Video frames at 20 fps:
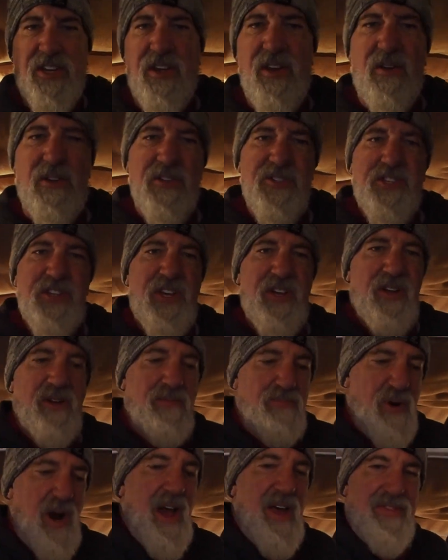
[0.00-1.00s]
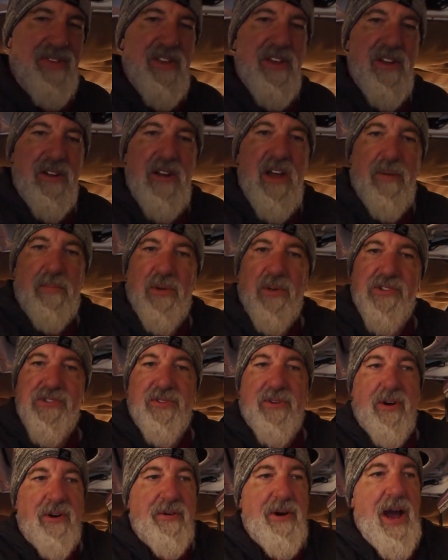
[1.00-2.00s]
You can see your breath and your nipples
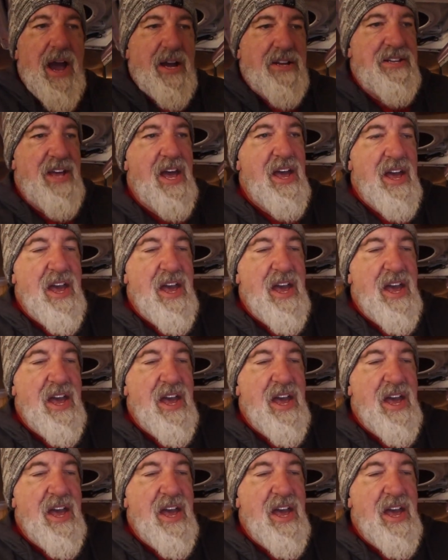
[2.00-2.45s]
are erect.